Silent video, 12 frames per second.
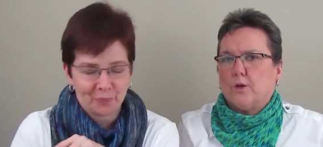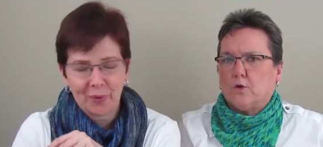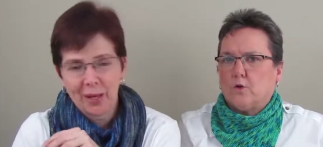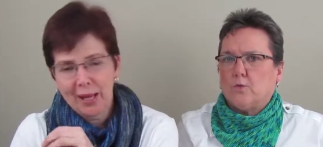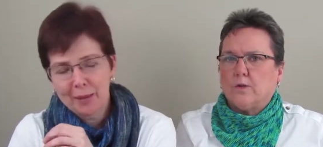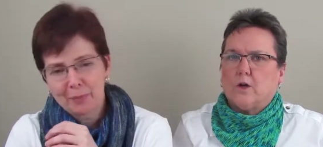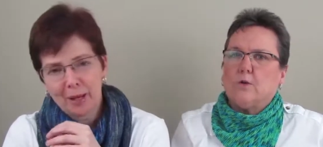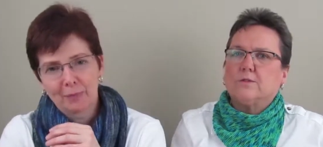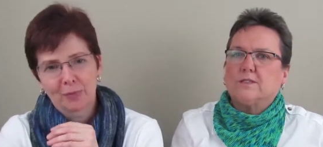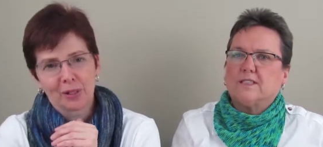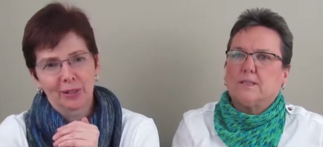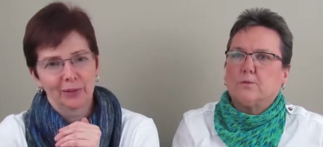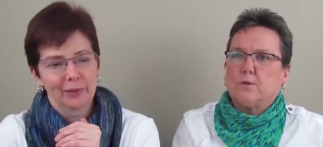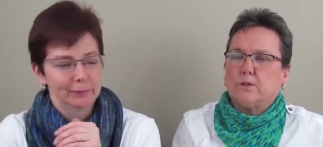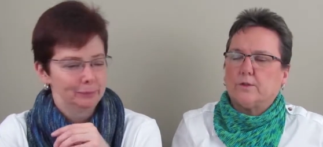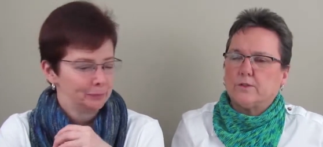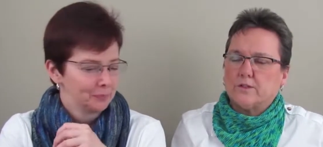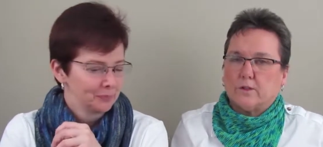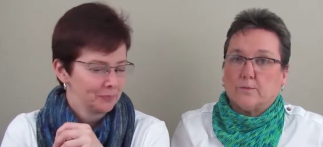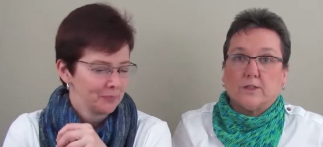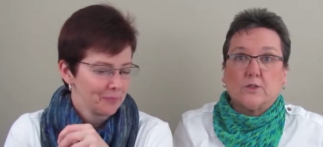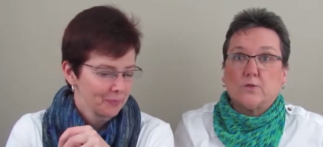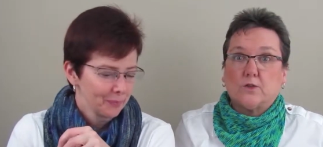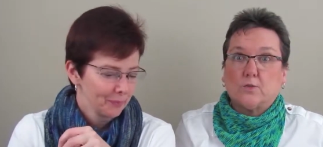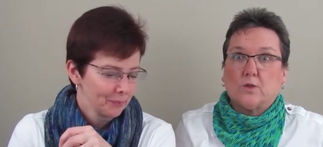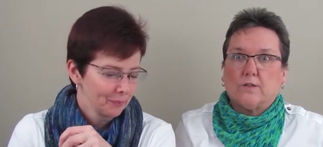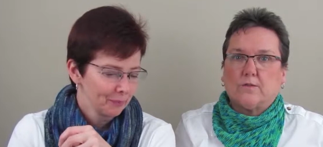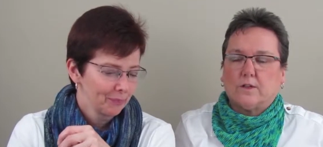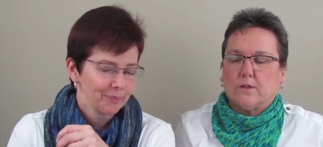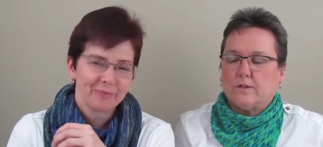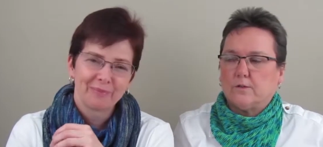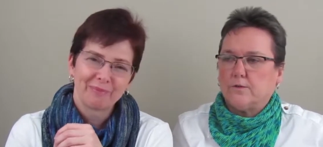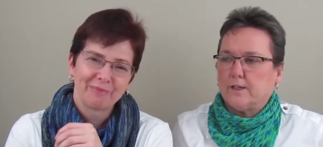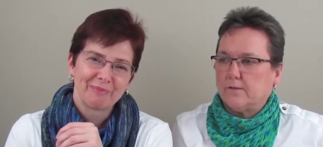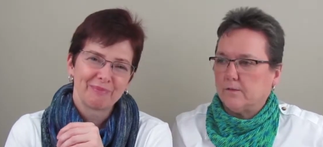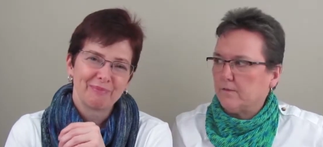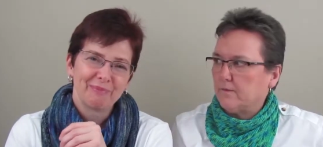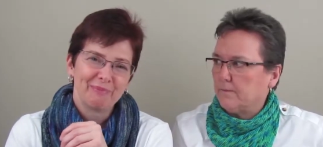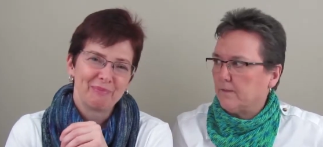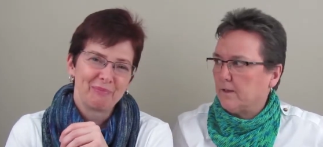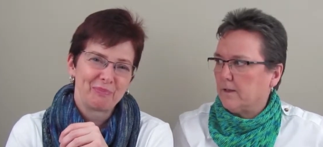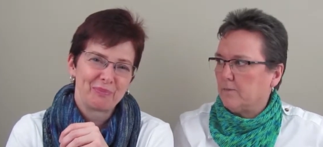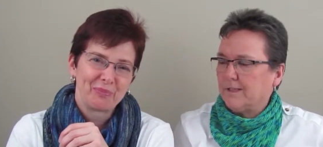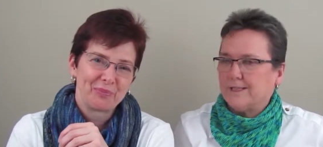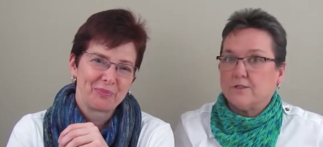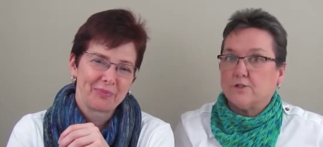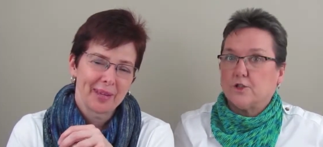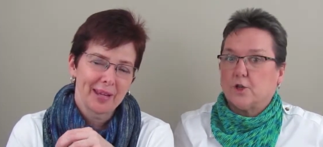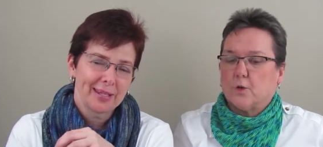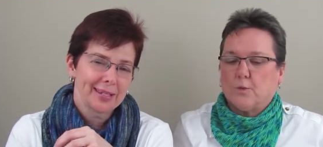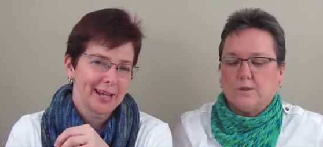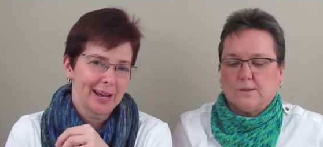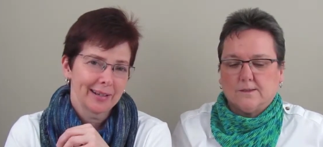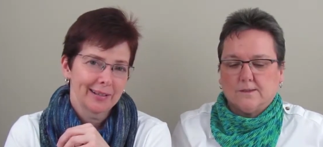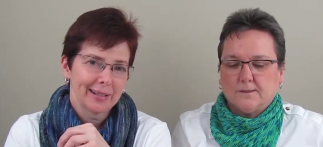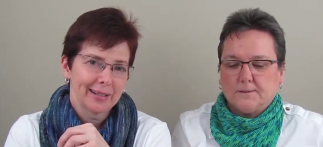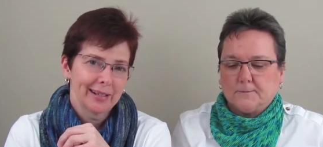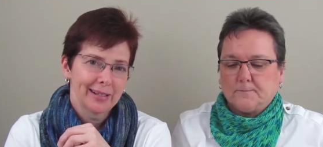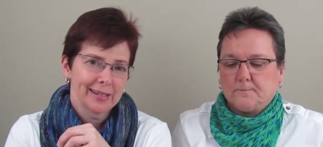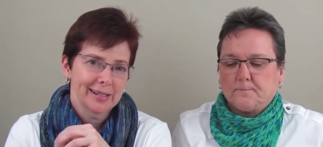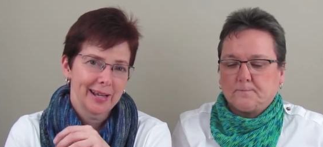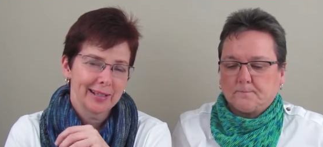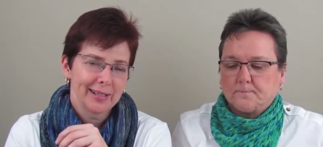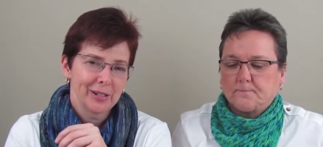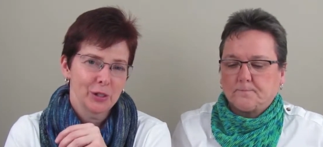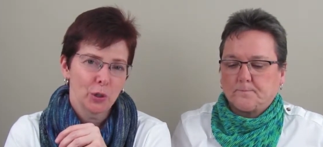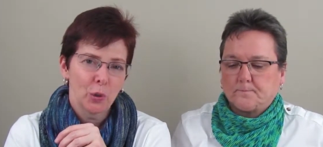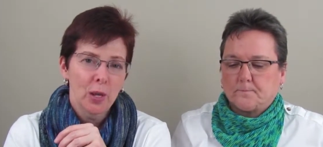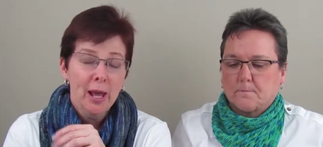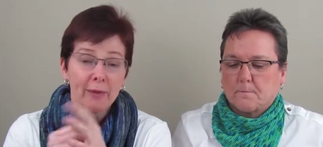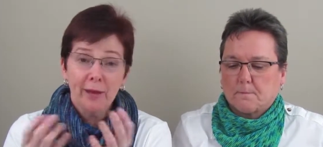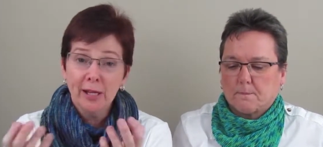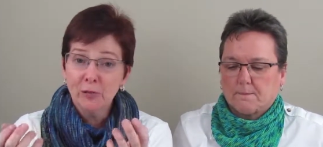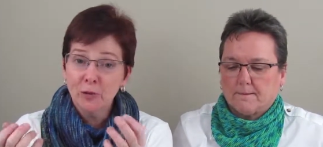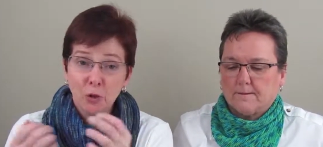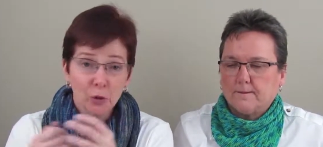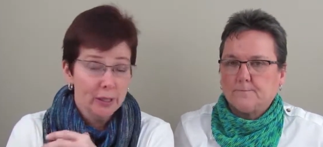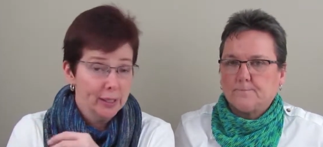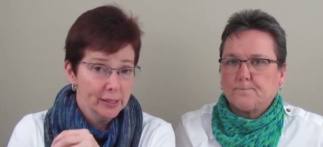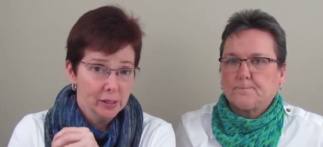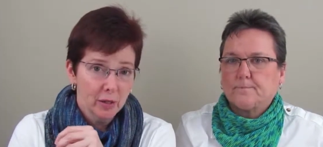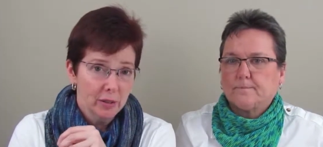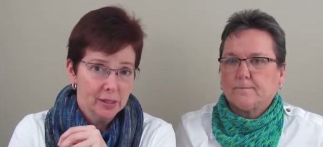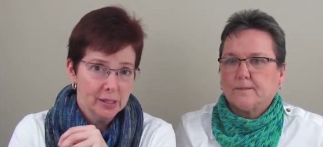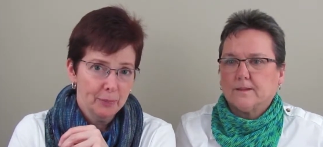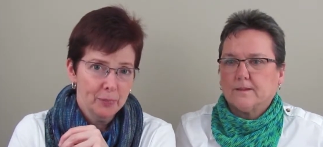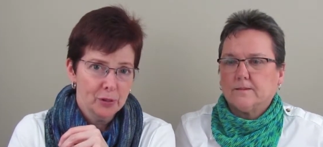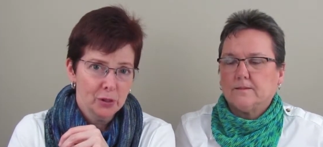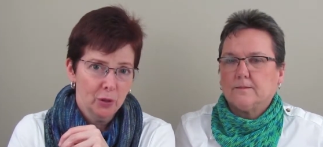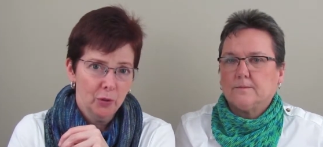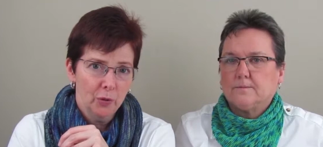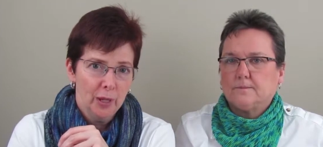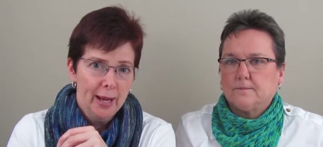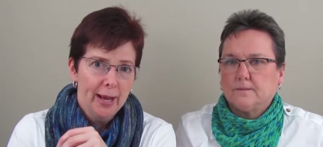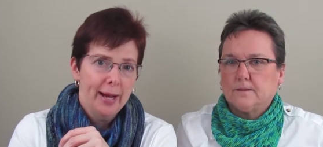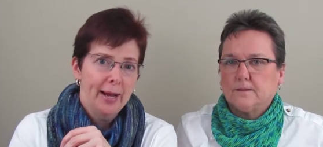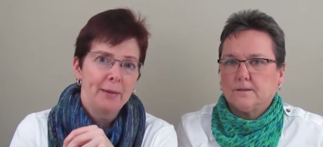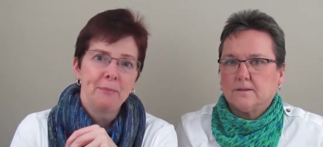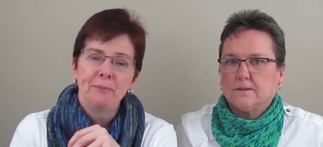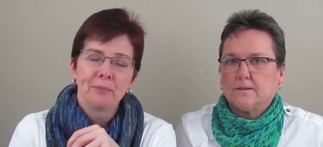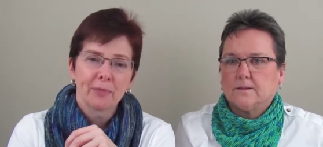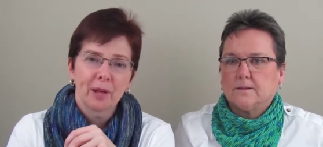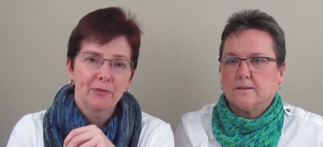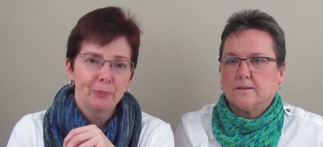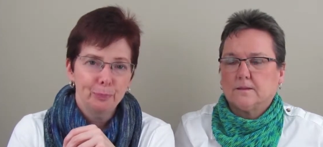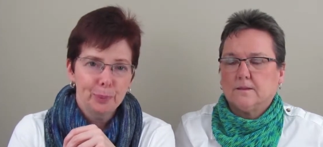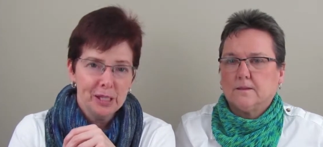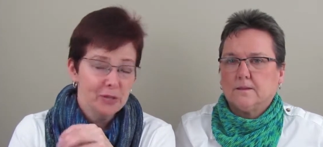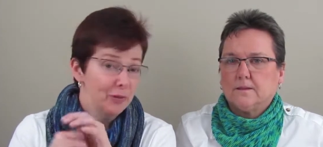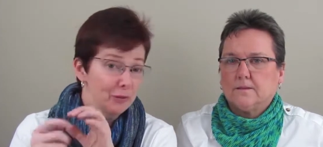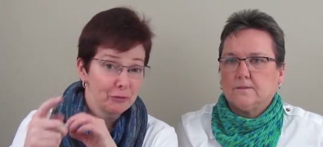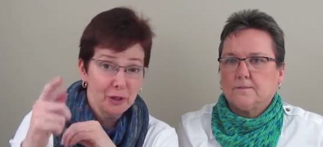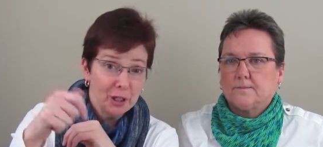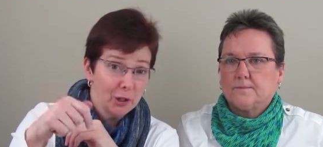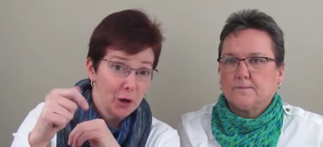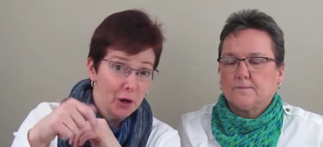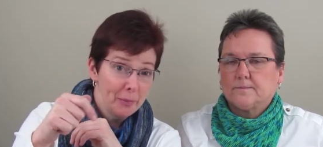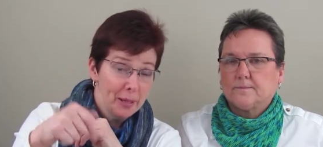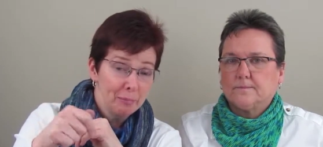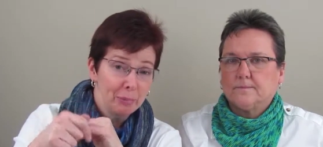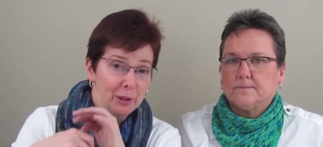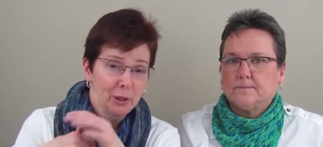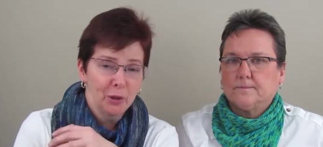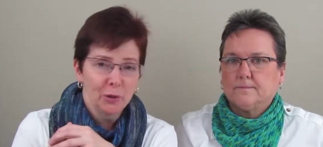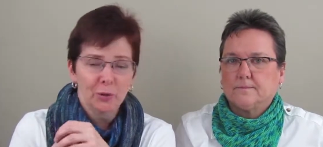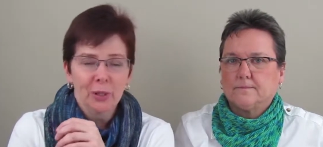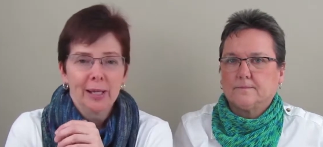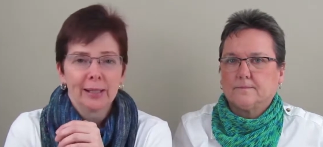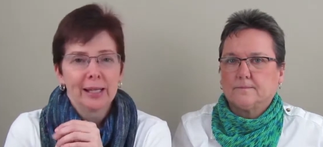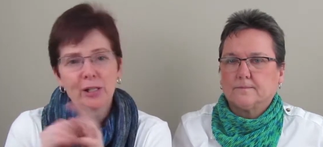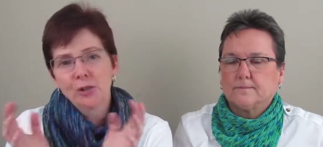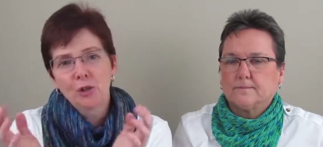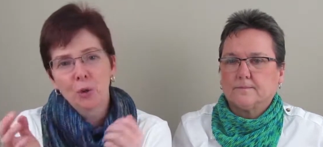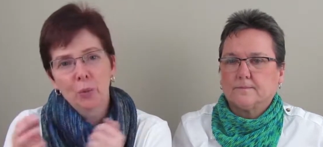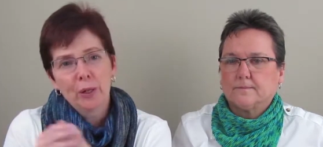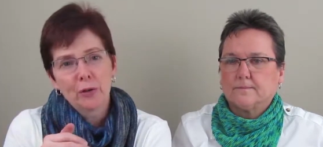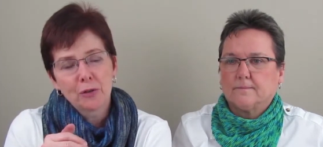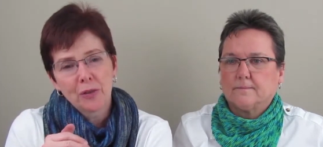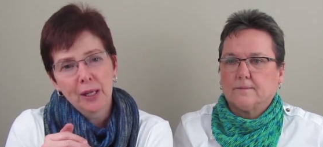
Speaker 1: way home, yeah, we always absolutely. end up going to a Starbucks. So it's one of our other favorite uh, places to exactly, go. Exactly, exactly. Mm-hmm. So
Speaker 2: thanks for joining us on this episode. Um, Please feel free to comment below. Let us know what you're